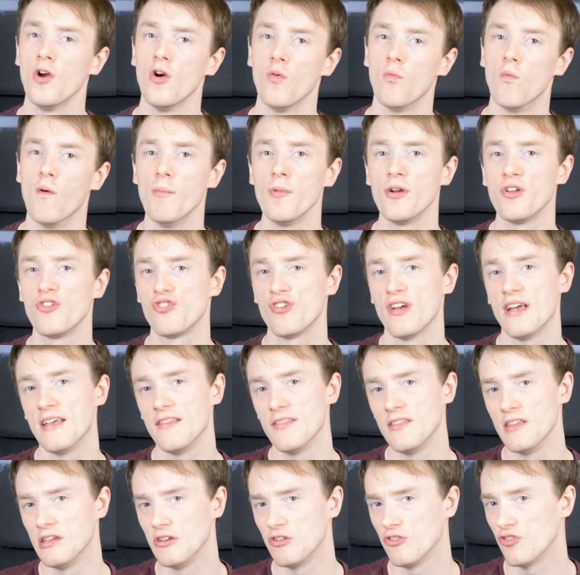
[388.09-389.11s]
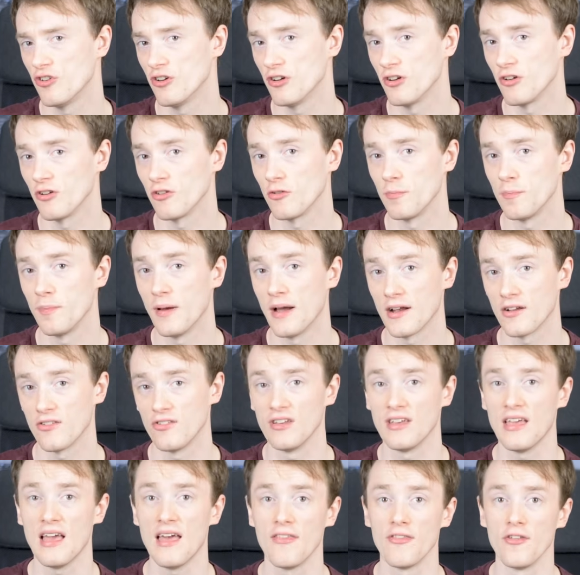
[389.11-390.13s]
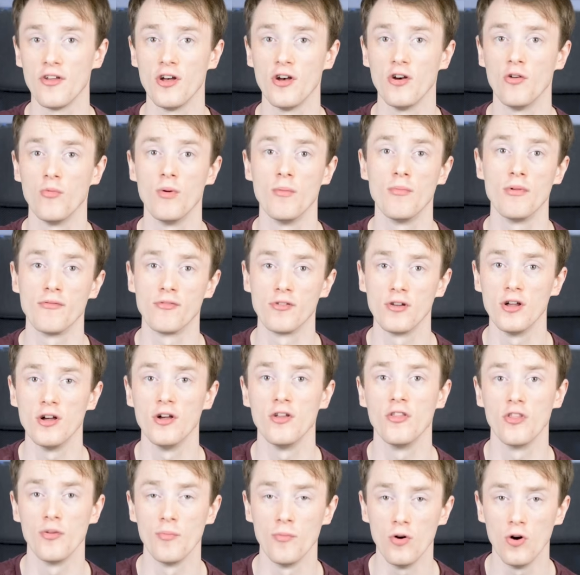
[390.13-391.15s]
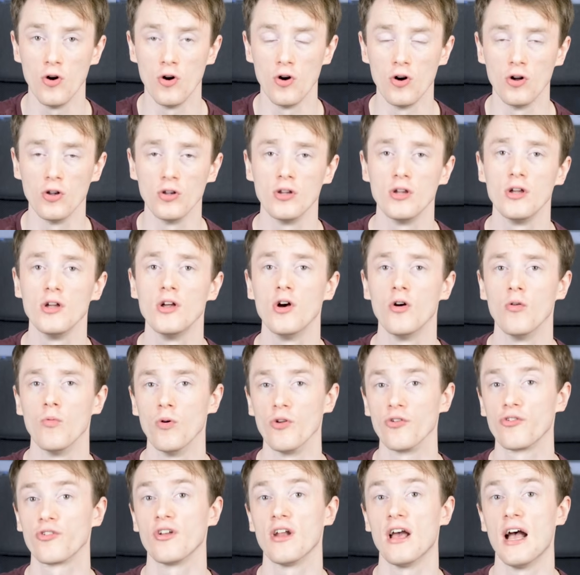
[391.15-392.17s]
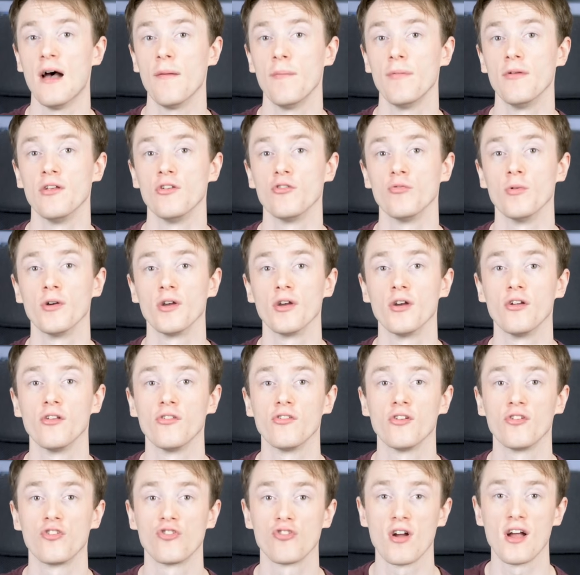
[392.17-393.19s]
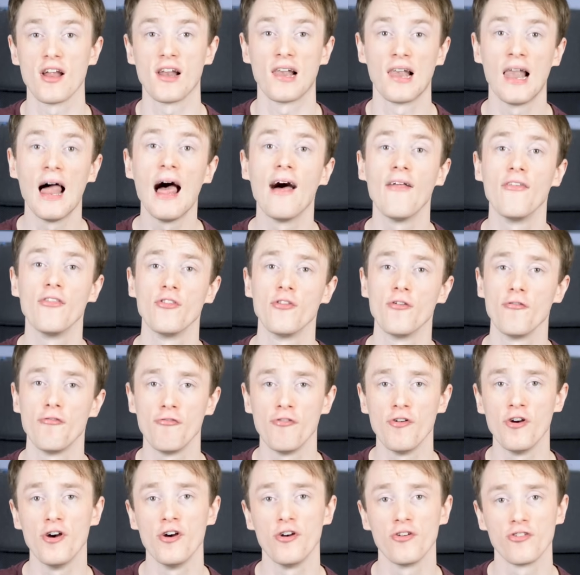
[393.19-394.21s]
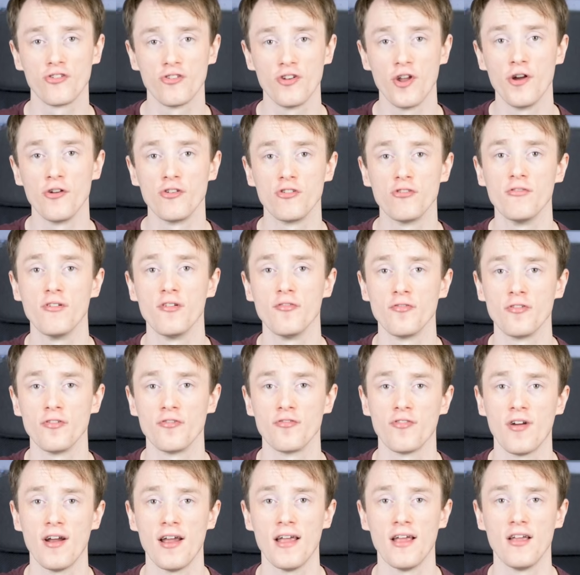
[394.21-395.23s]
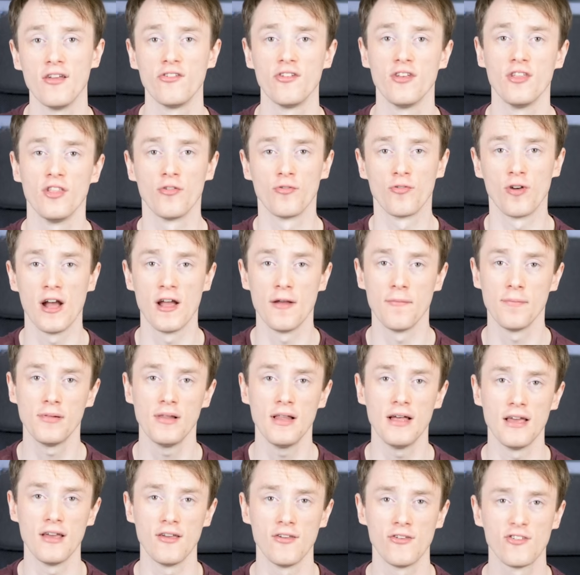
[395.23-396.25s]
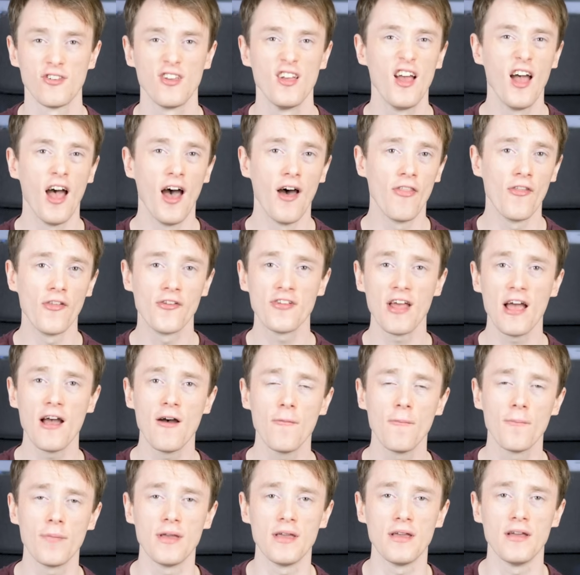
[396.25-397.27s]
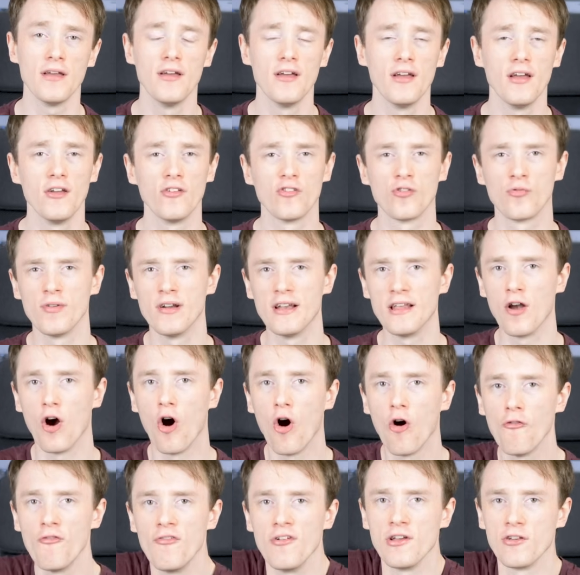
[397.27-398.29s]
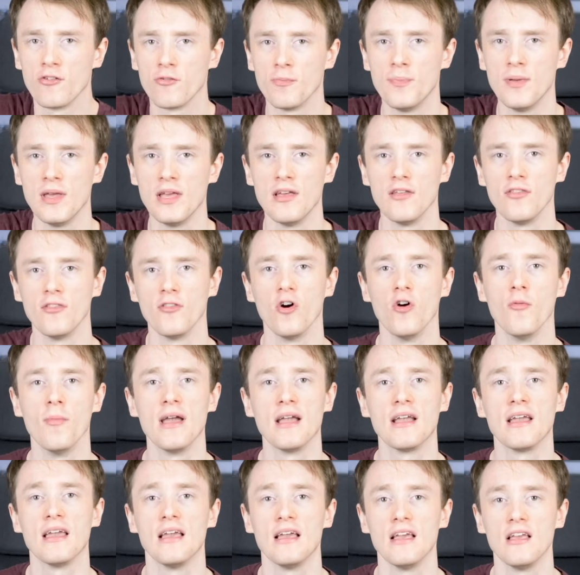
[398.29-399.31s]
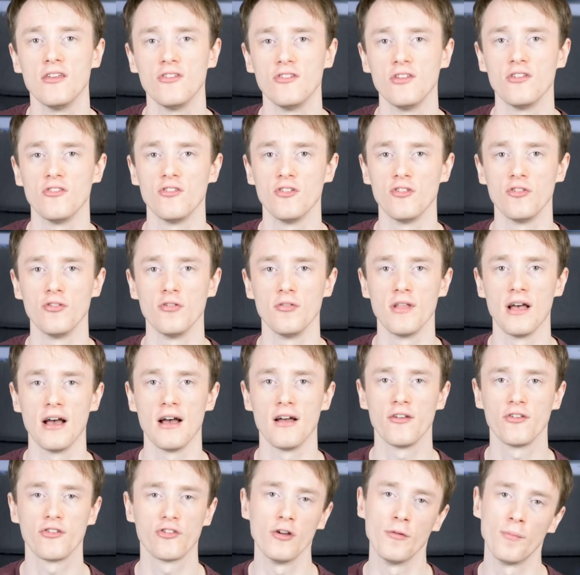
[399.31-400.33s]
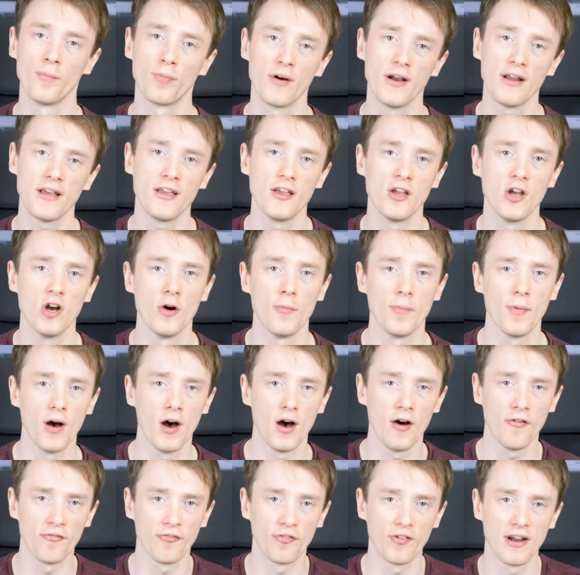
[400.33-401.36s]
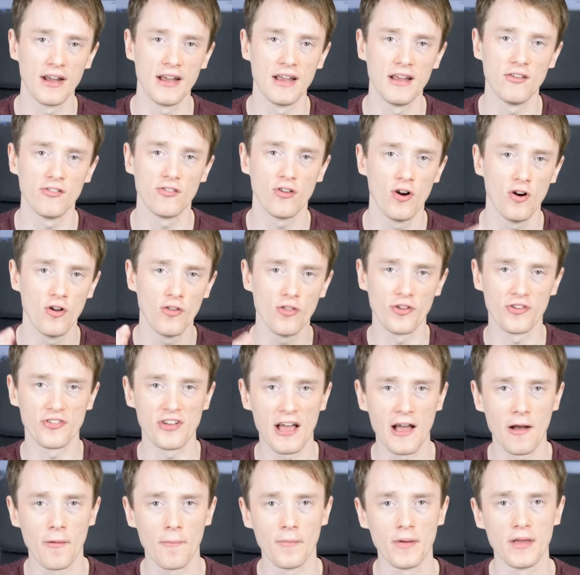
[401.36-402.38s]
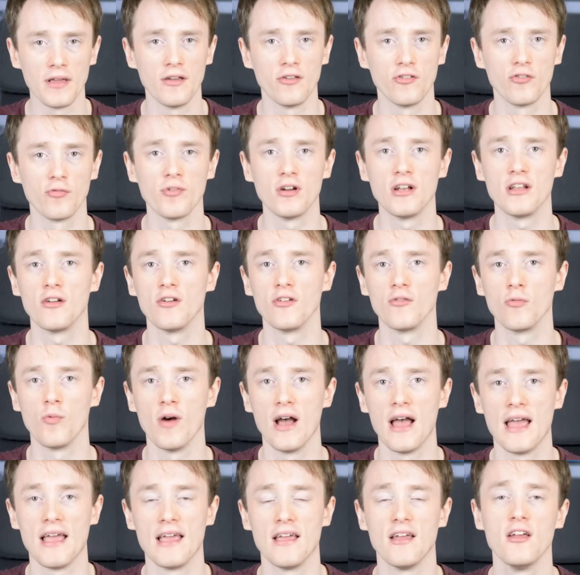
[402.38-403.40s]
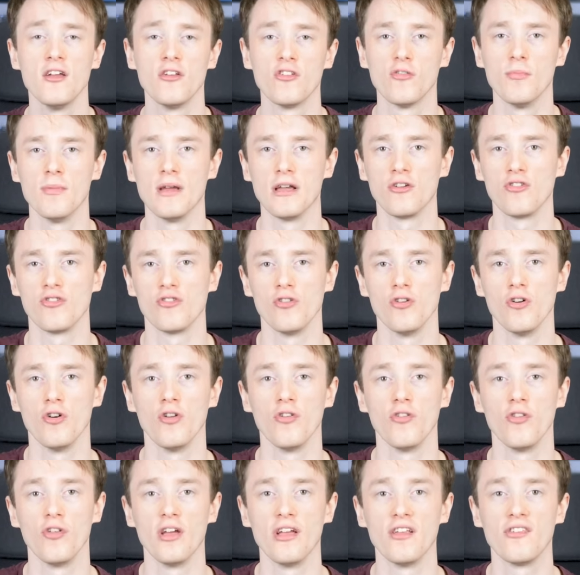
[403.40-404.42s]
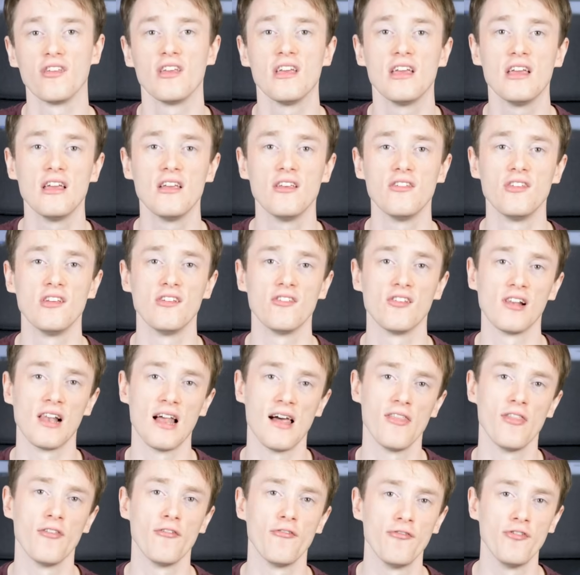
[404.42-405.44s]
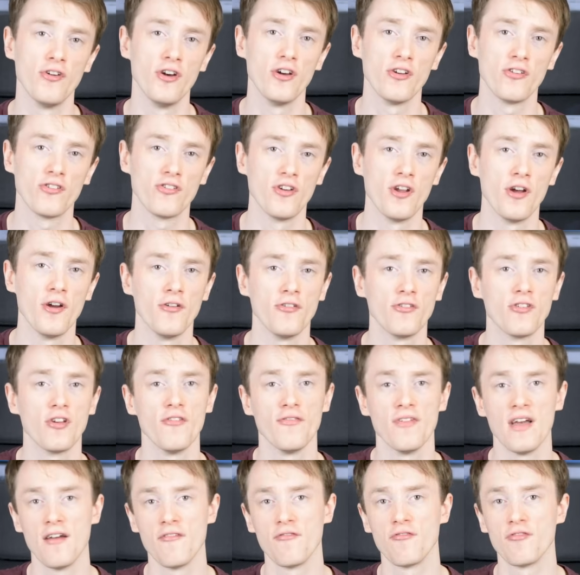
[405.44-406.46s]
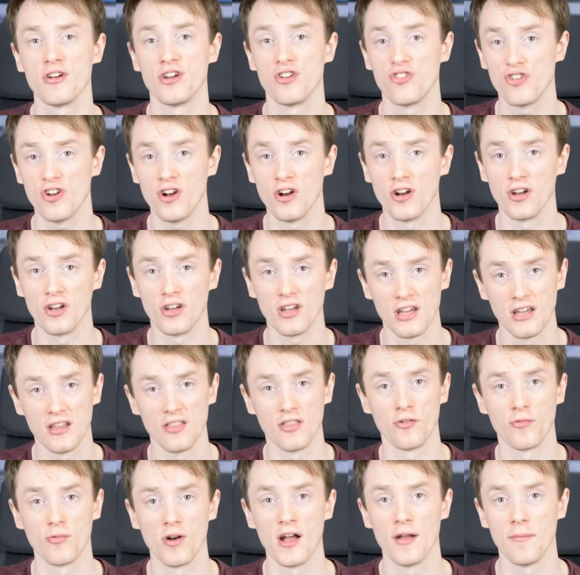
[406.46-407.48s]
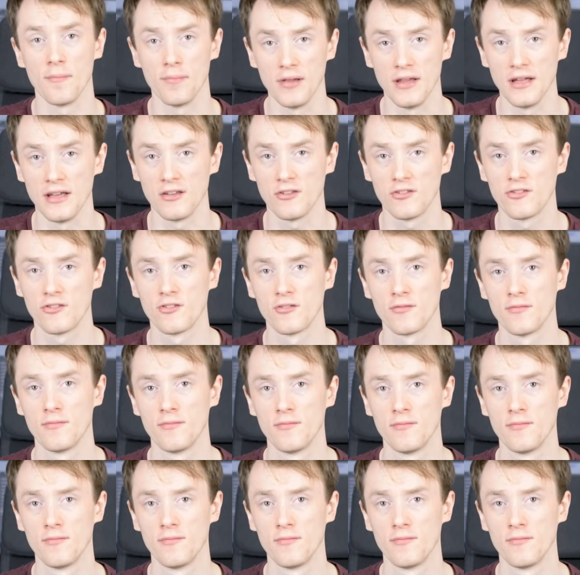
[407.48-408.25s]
When we chain these chunks back together, when we've learned them all, what's going to happen is we're going to try and land the first note of every phrase in the right place. And the downbeat is a really obvious beat that will make it easy to do that. So breaking up our phrase on the downbeat is a really good way to make sure that it's easy to land the first note of every chunk in the right place.